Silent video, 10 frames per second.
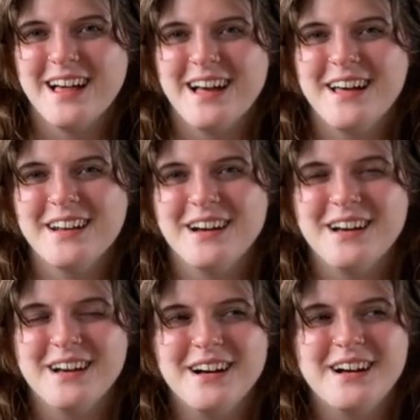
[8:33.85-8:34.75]
an,
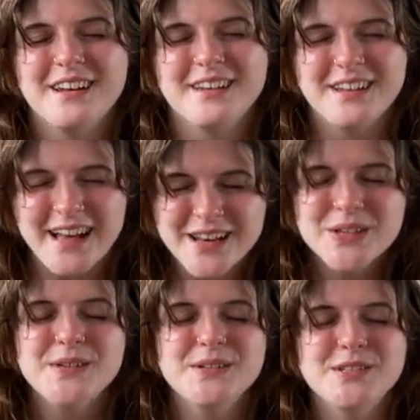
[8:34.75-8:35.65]
a
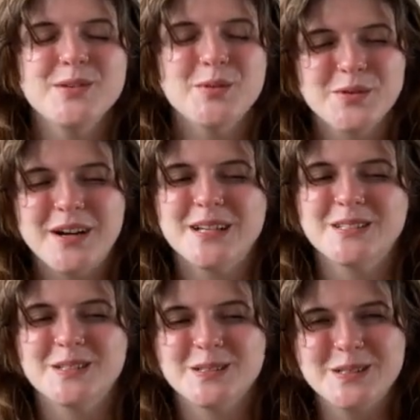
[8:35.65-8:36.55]
no
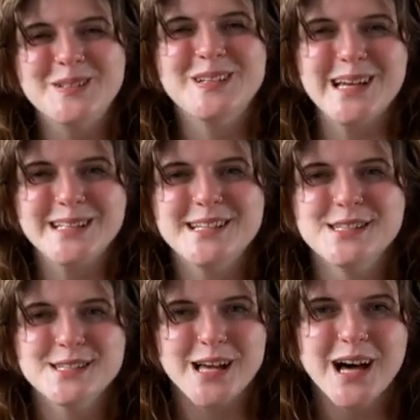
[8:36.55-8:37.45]
superwash, no nylon
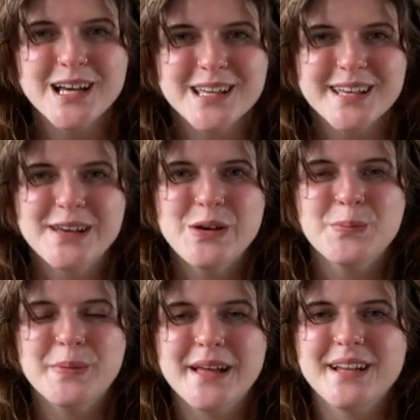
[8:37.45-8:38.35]
sock,
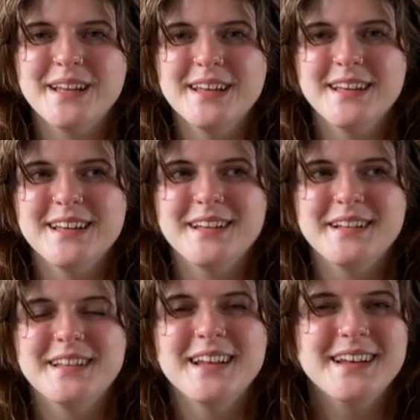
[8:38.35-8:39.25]
but
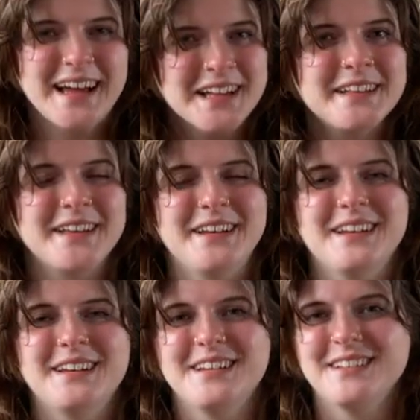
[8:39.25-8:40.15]
the nylon
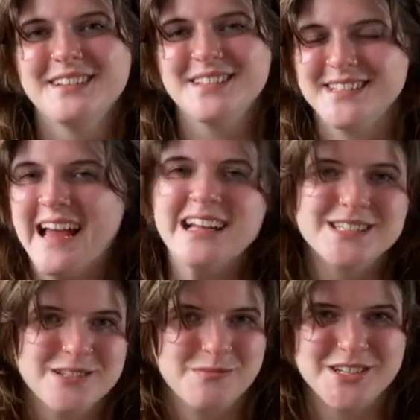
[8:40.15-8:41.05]
just
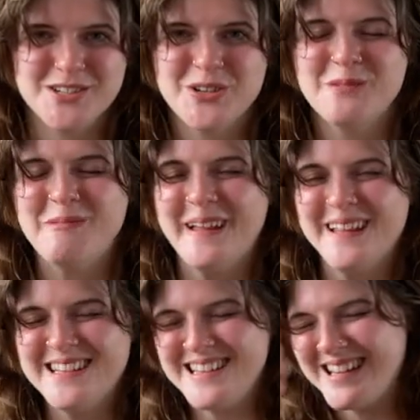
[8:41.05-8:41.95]
adds so much
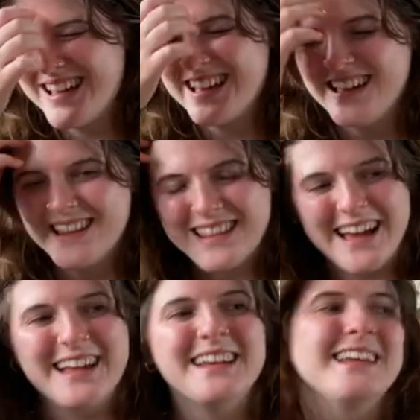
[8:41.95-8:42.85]
durability
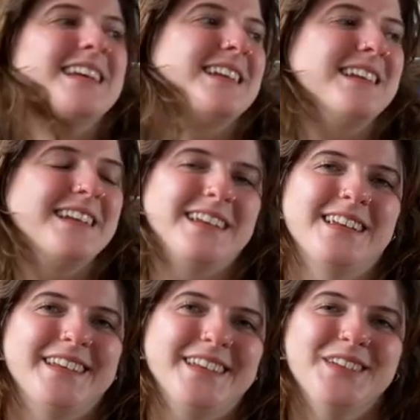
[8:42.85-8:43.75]
that it
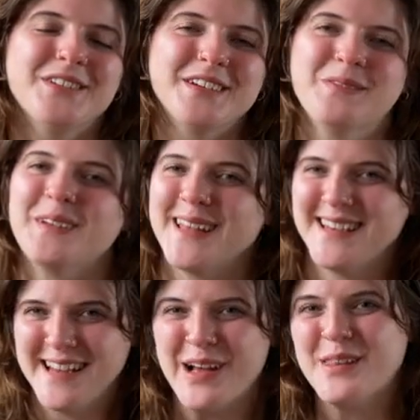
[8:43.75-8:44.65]
you can really
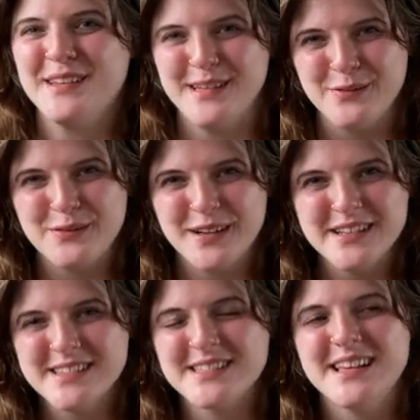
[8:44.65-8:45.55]
tell the
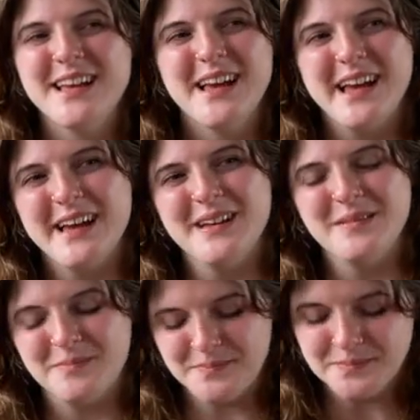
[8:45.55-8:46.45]
difference.
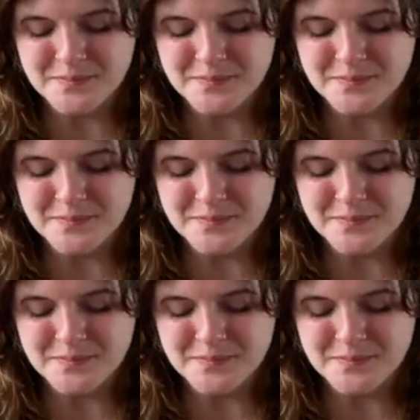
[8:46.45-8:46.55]
Um,